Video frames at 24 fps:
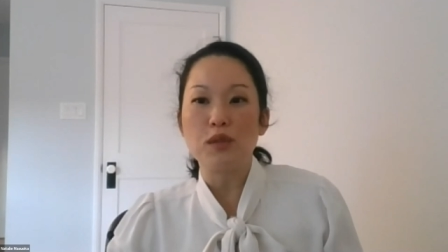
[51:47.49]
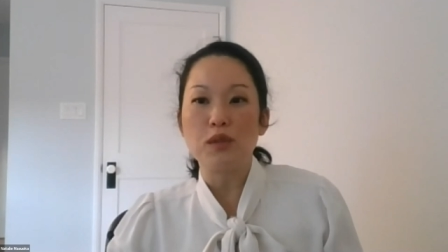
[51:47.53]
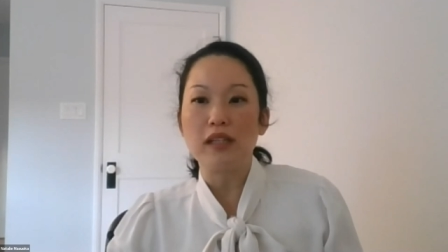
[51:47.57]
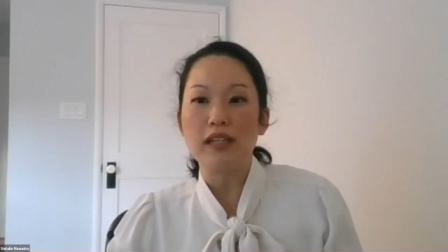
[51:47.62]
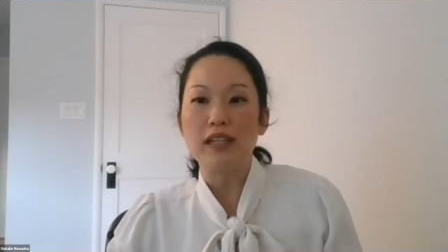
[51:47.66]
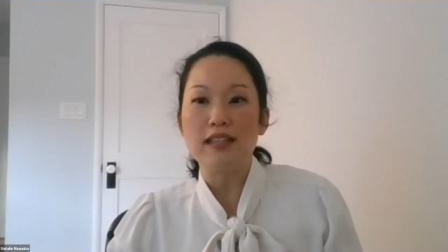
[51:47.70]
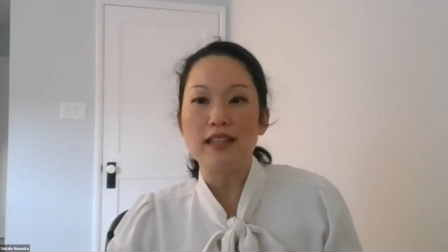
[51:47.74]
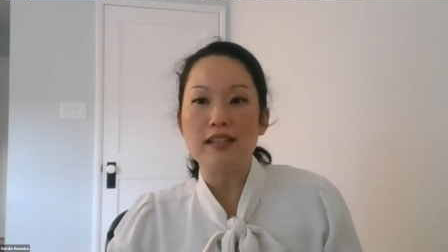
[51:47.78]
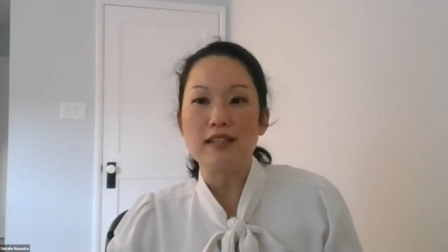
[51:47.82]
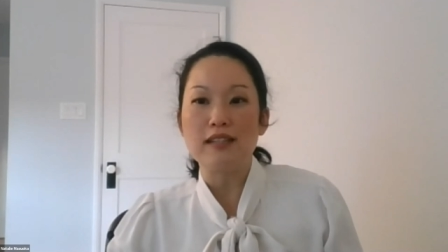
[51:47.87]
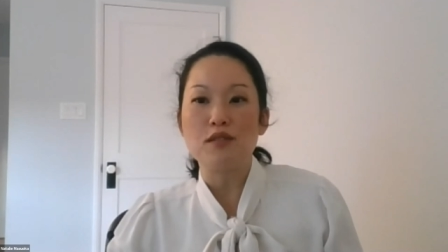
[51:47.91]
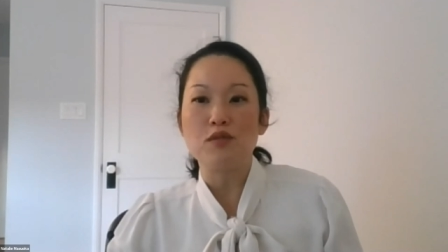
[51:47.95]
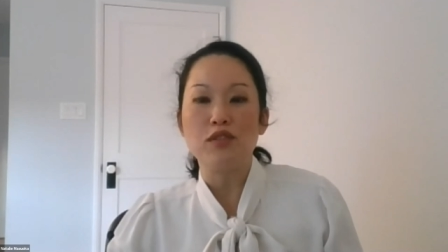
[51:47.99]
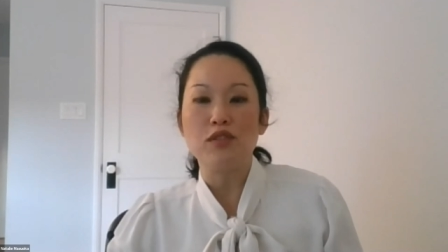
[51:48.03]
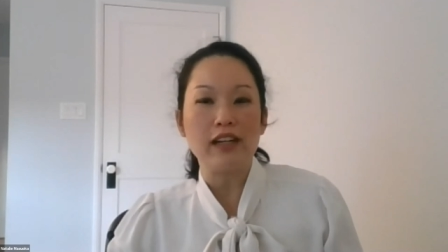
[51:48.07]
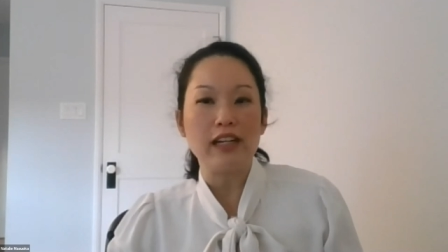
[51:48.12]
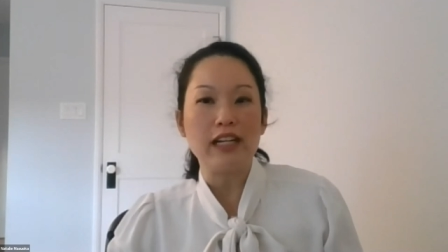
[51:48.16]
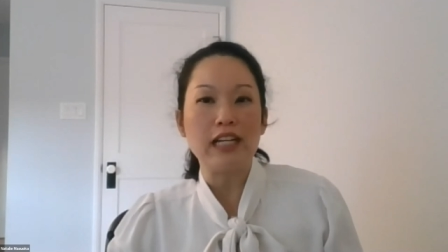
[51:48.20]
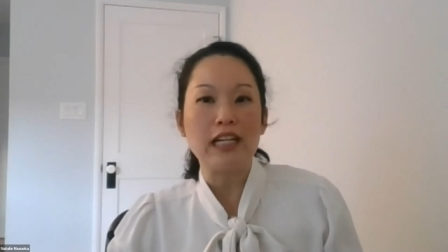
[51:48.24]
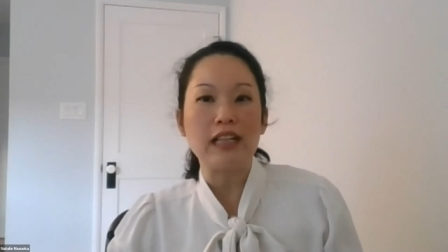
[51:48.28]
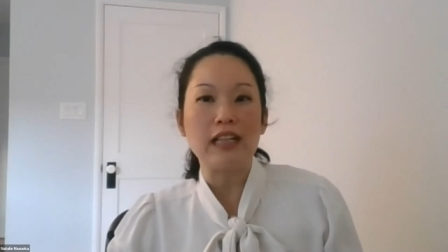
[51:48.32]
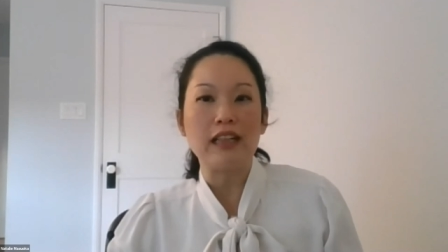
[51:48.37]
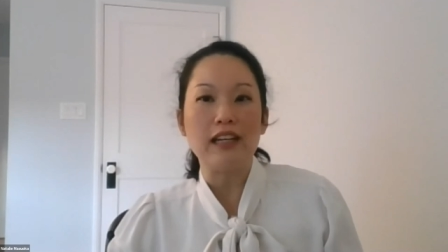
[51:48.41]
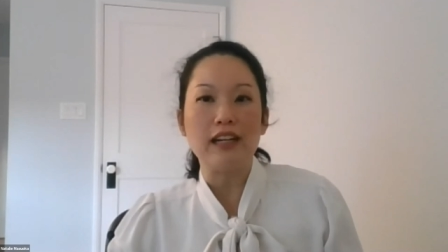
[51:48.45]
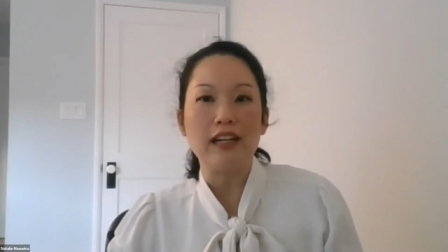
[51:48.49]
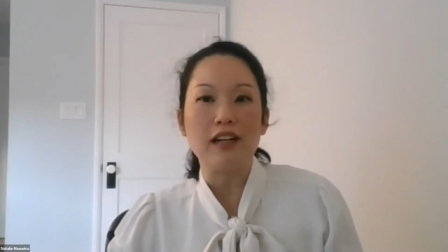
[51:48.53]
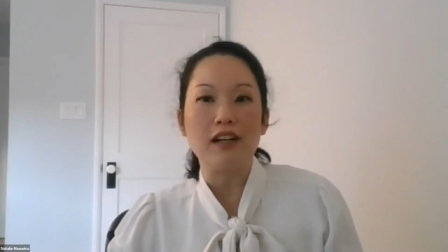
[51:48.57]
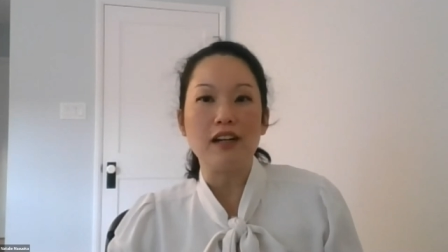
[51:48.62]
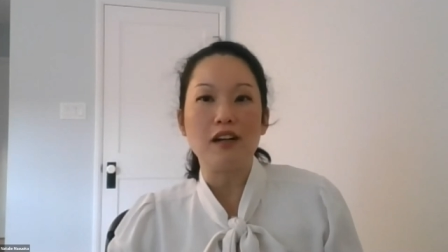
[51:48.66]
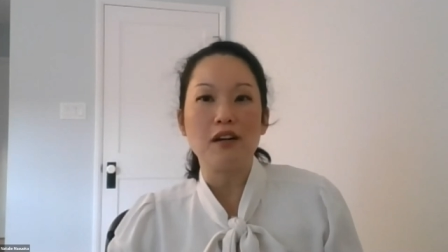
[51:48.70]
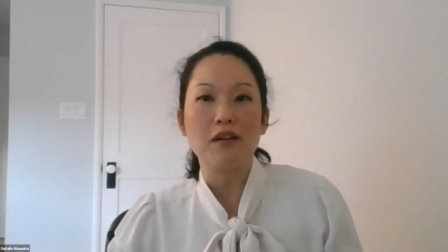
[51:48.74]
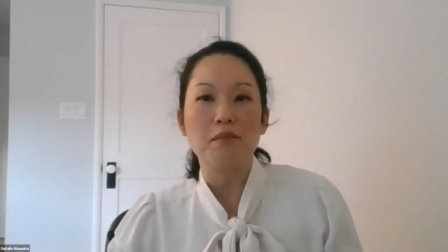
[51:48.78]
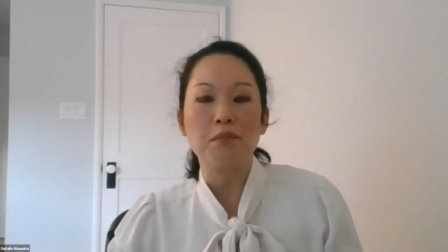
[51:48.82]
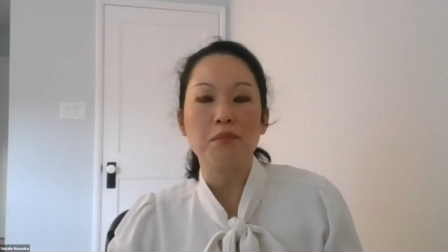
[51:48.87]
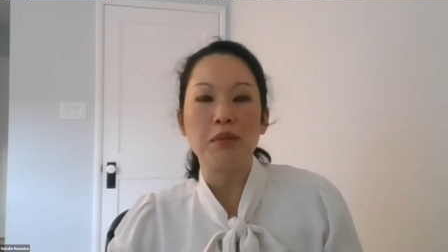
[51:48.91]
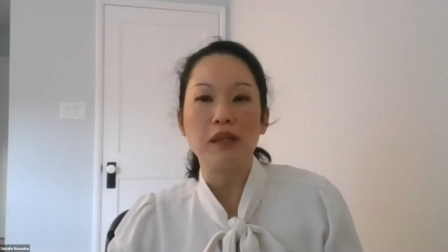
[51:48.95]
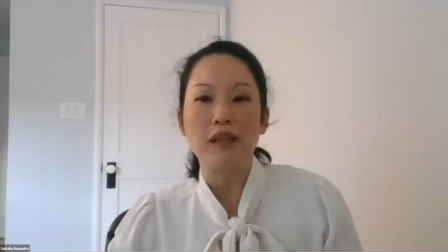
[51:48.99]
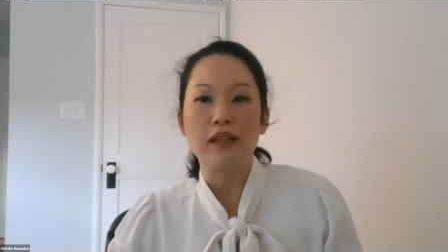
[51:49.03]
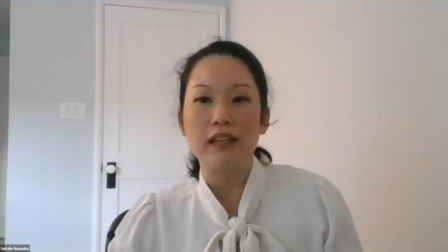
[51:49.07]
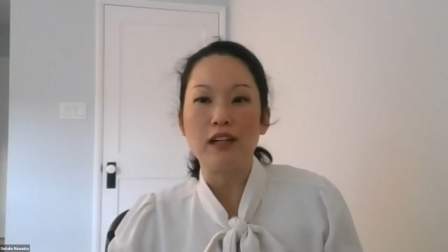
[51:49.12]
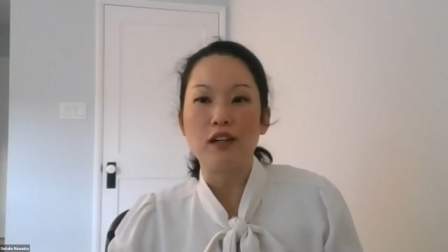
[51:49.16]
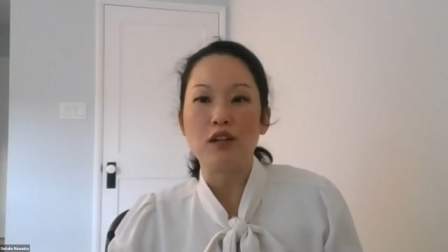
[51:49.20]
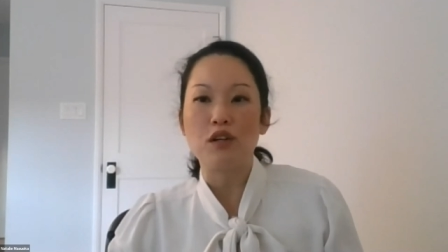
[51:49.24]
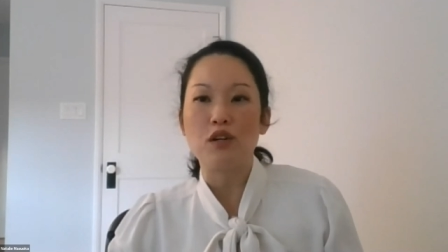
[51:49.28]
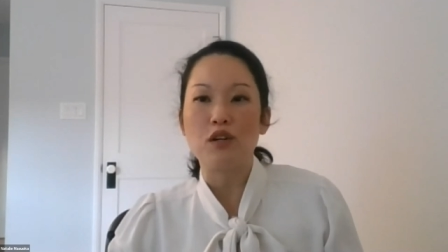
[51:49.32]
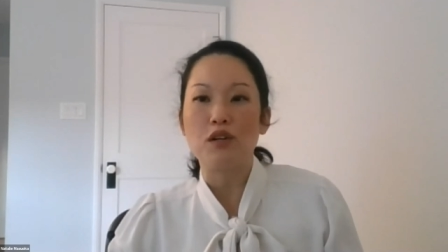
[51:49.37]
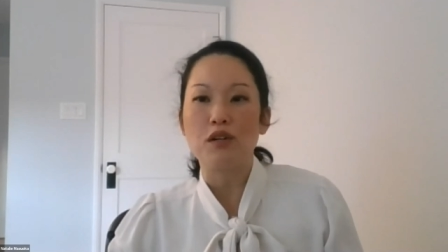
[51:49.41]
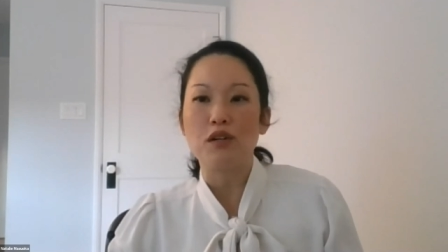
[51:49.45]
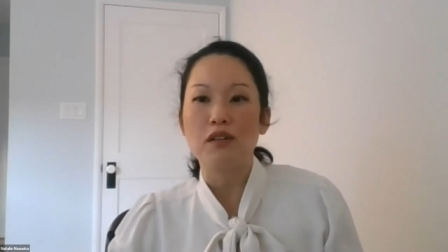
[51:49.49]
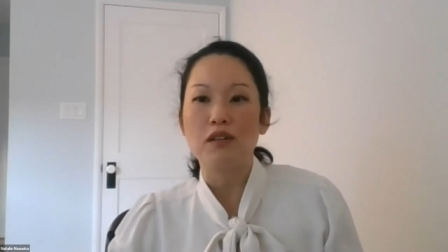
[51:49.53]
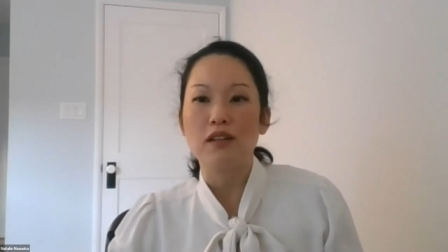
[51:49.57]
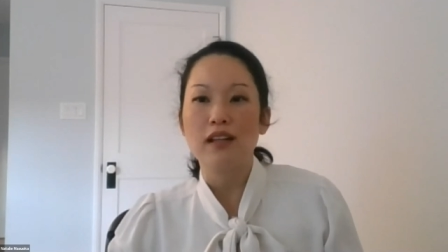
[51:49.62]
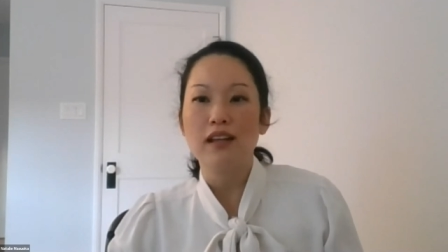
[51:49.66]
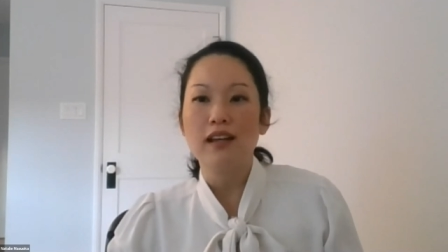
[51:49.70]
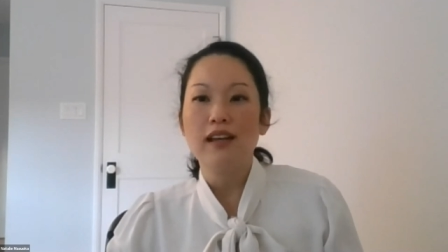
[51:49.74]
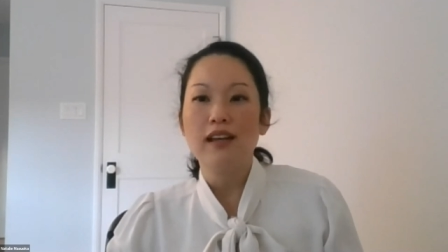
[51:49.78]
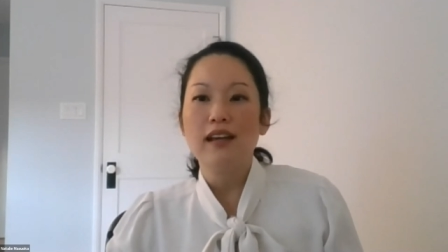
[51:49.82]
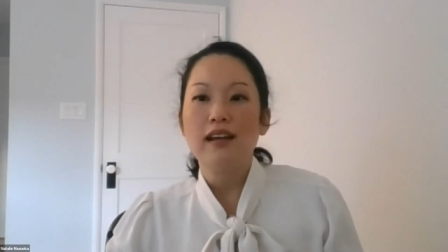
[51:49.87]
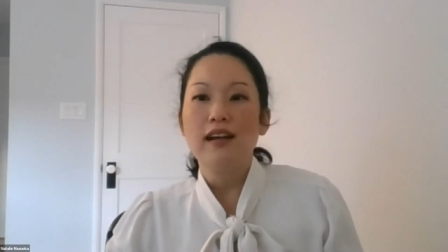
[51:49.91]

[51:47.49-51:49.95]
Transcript: really these very clear political